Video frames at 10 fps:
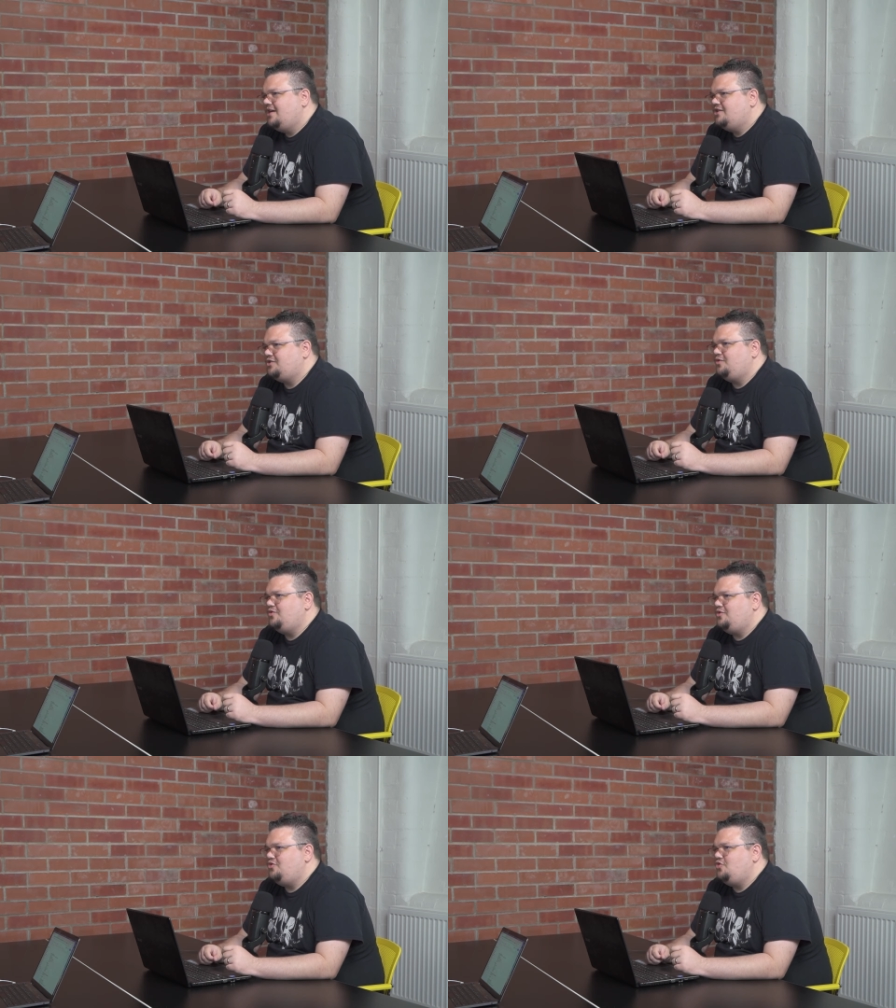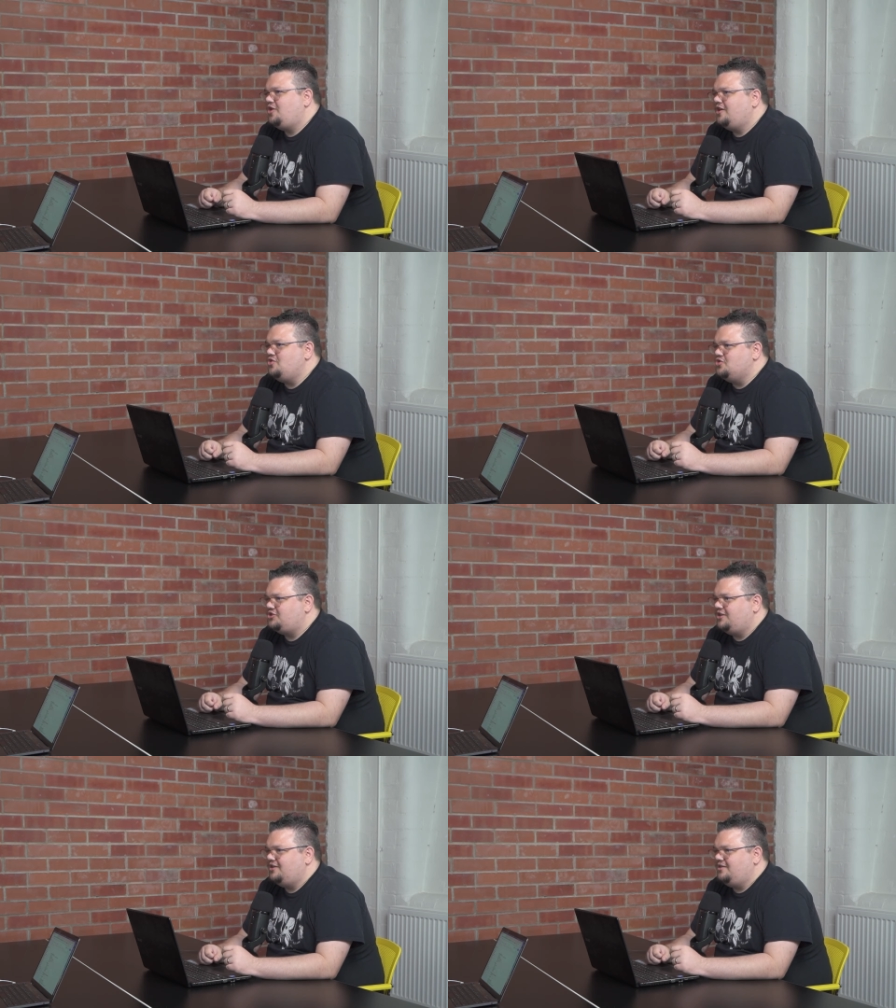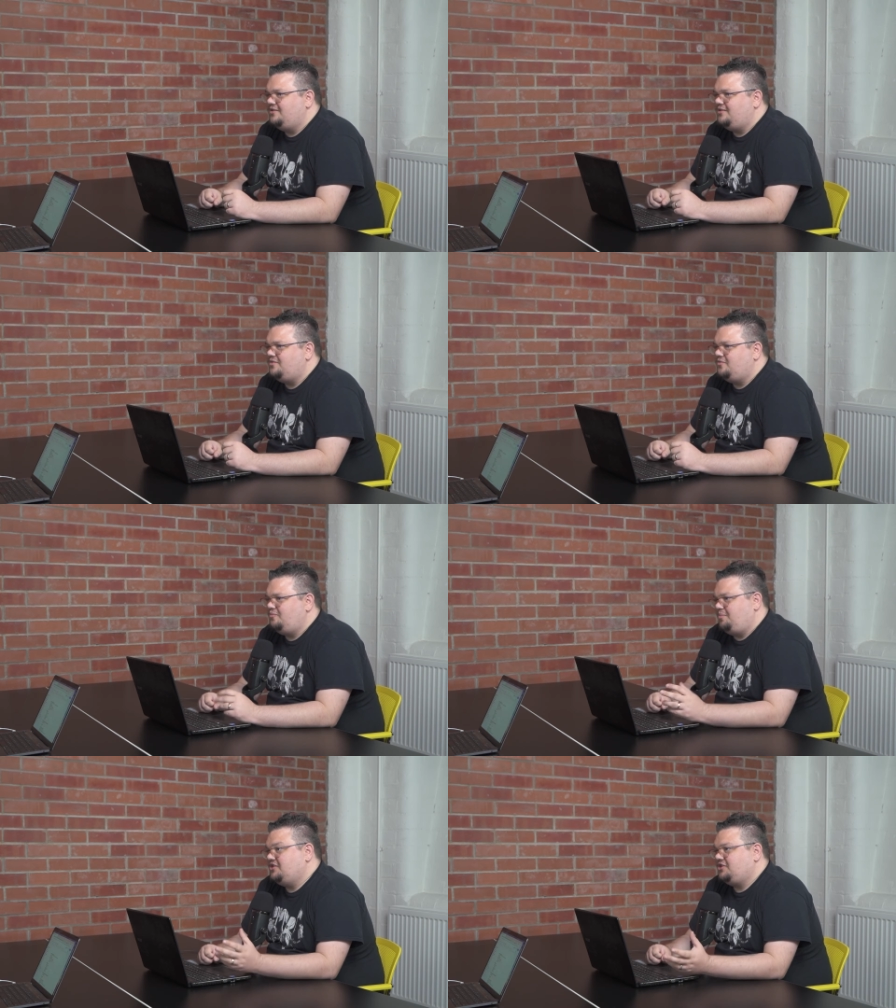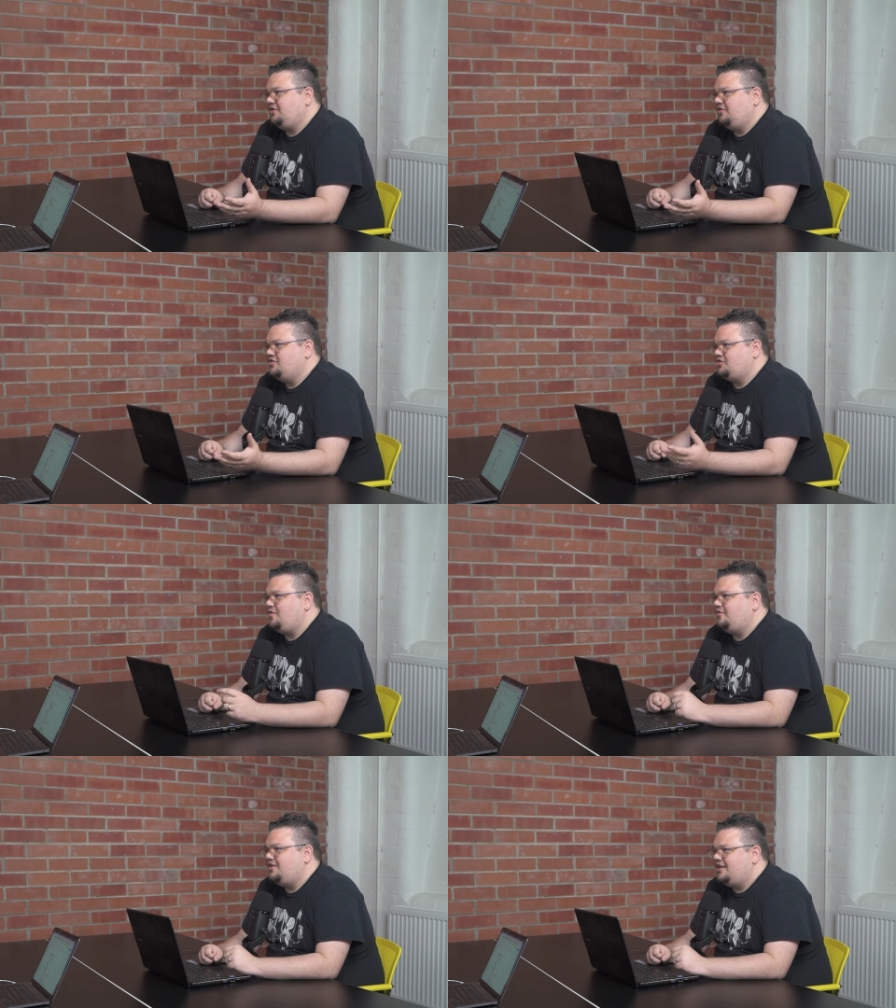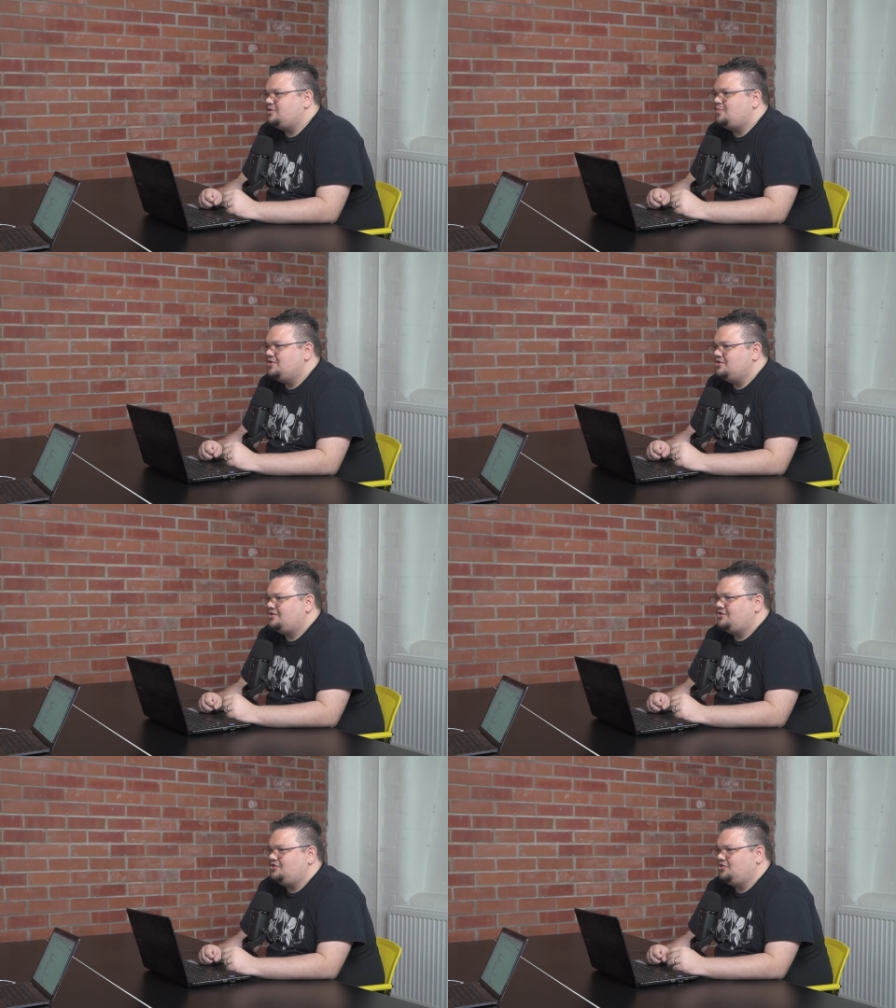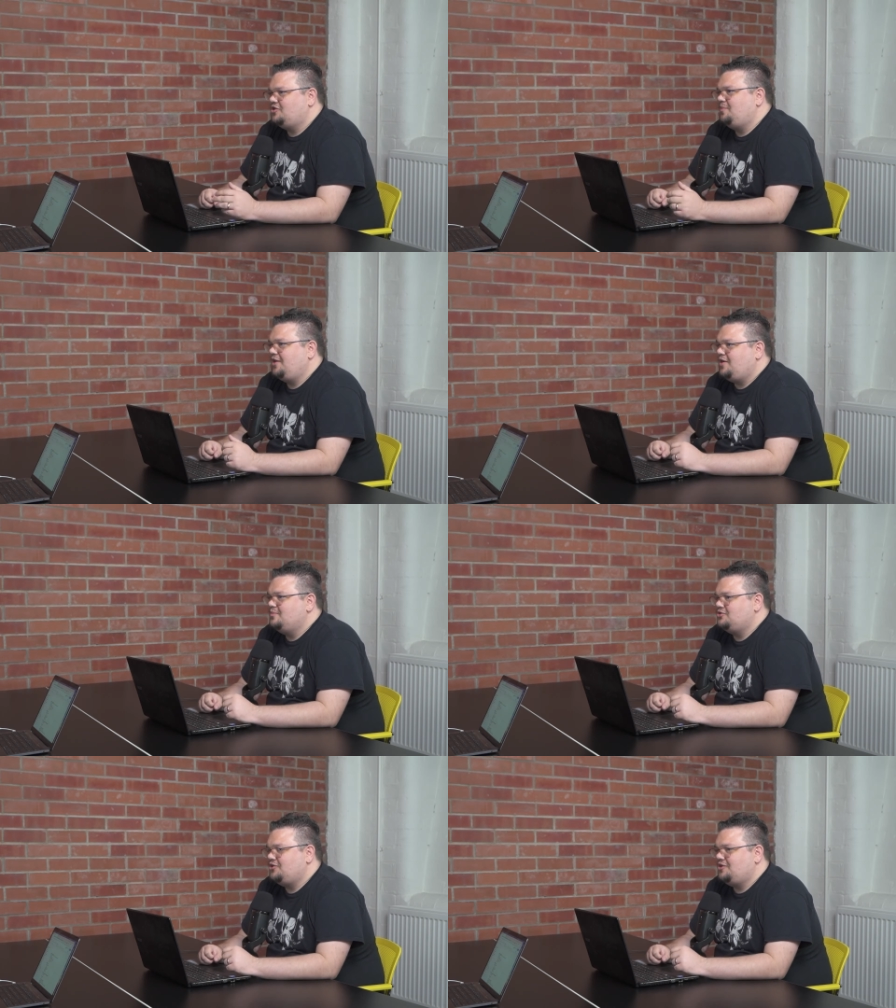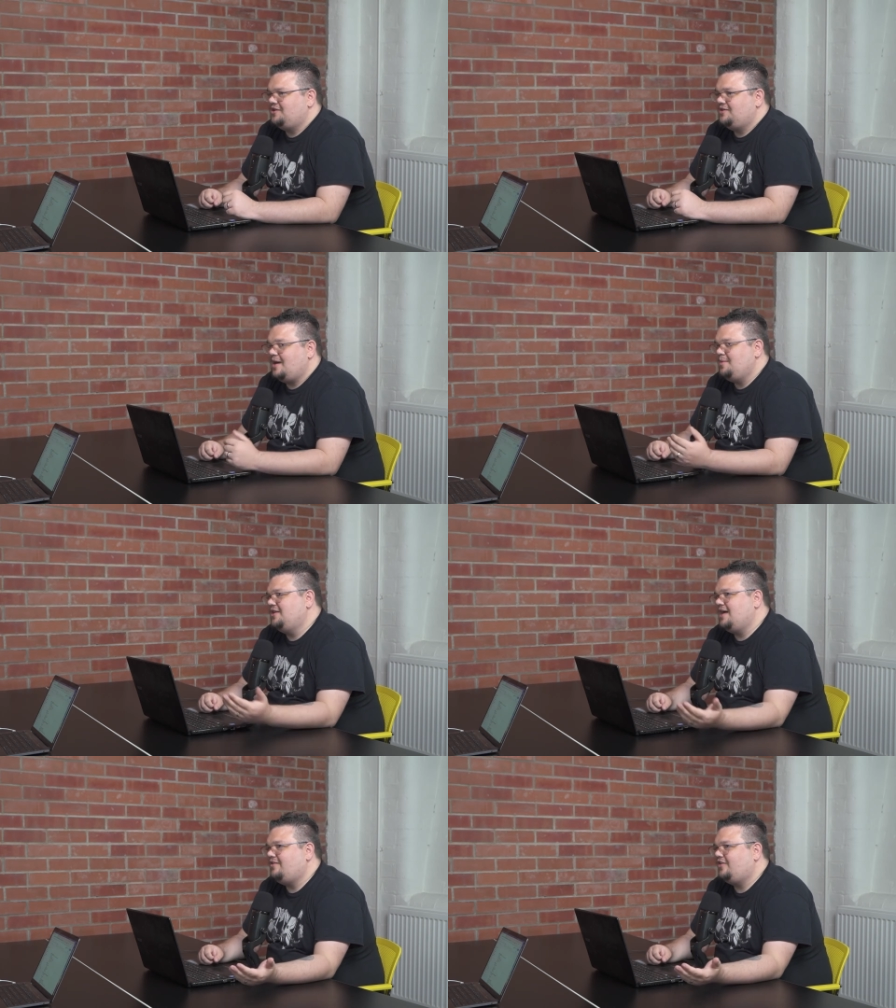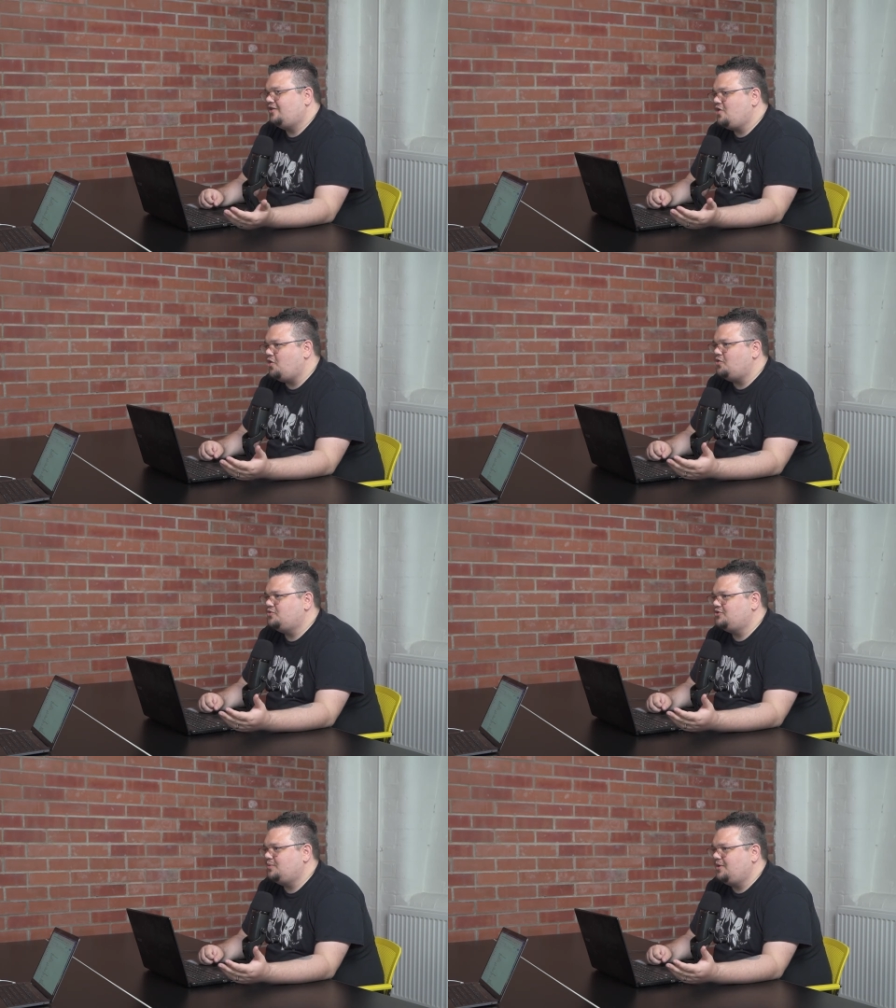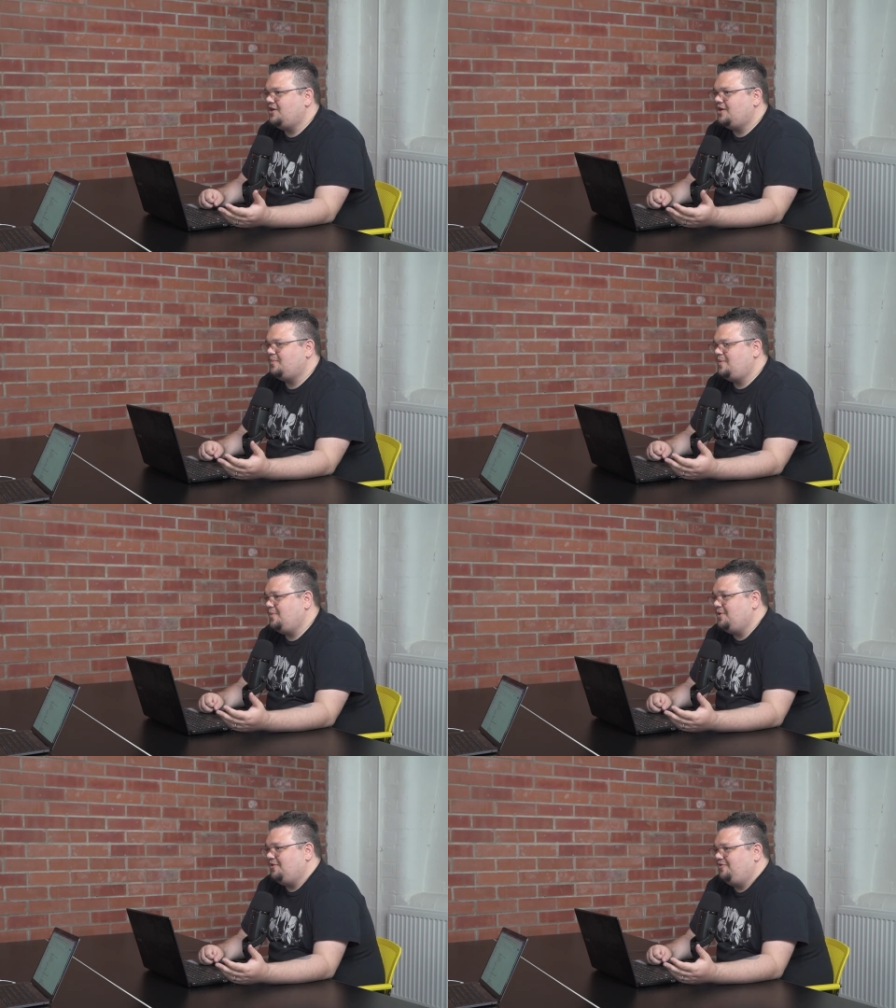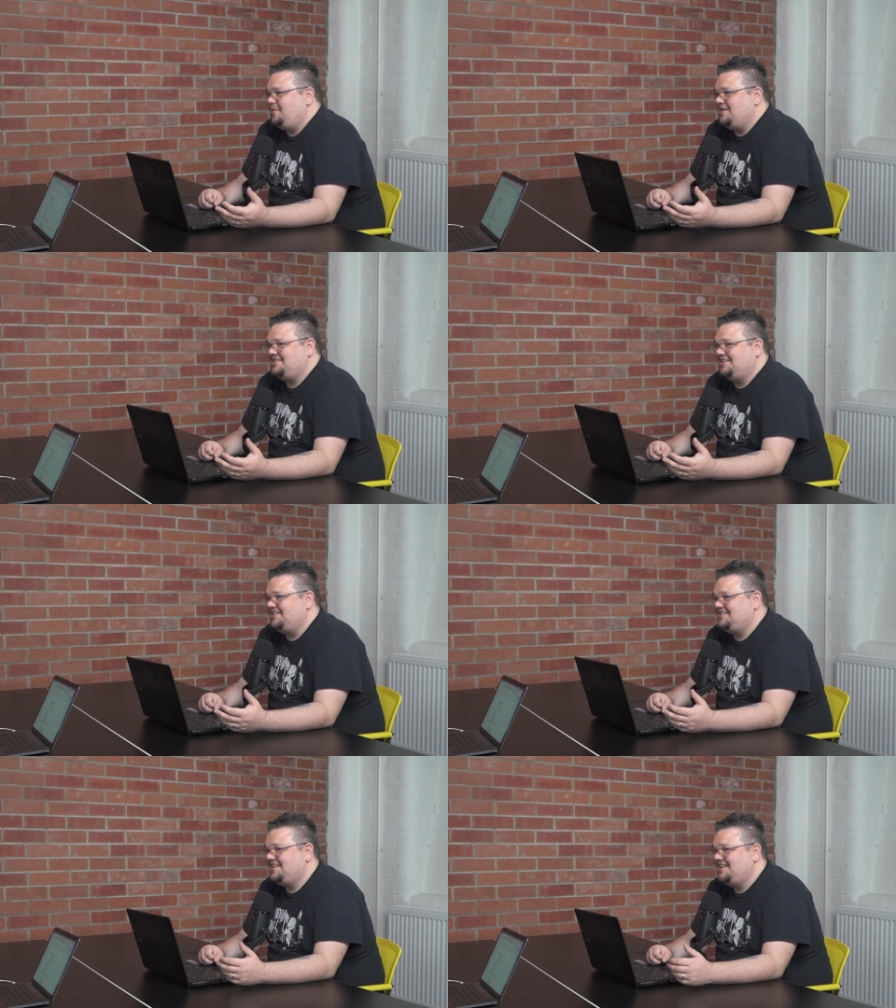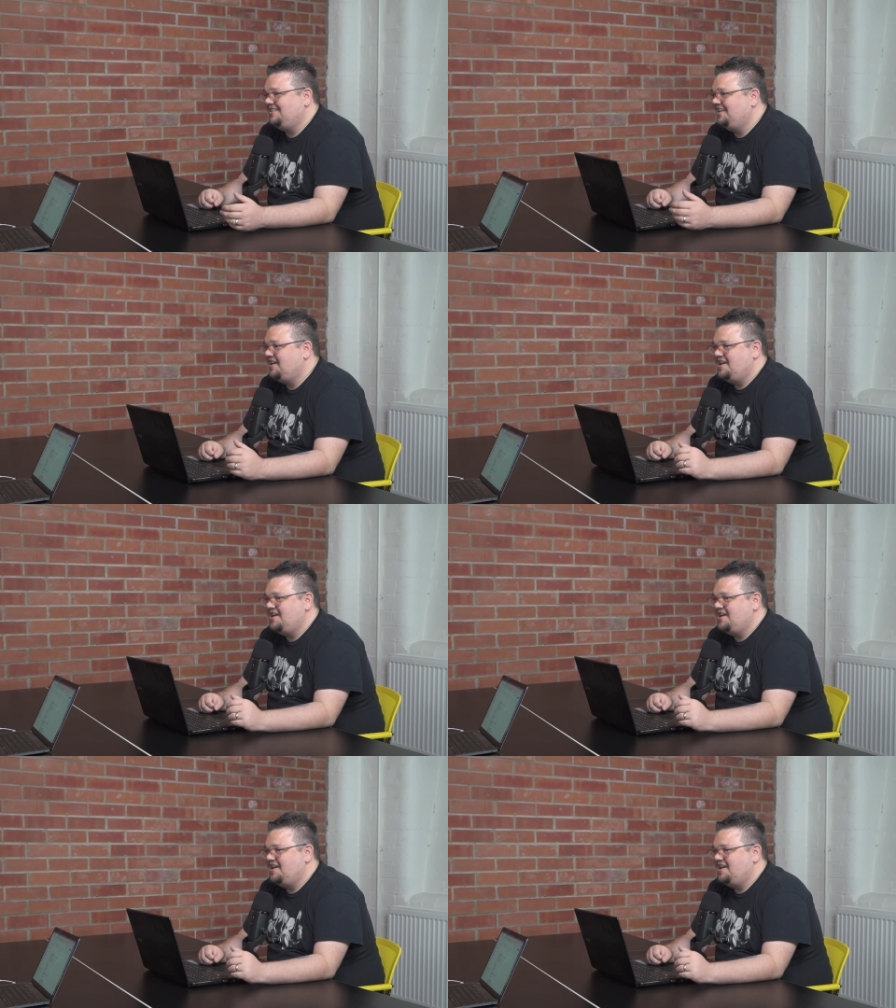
So you get used to basically resolving disputes. So somebody comes on, and I mean, I've had calls where people have basically said,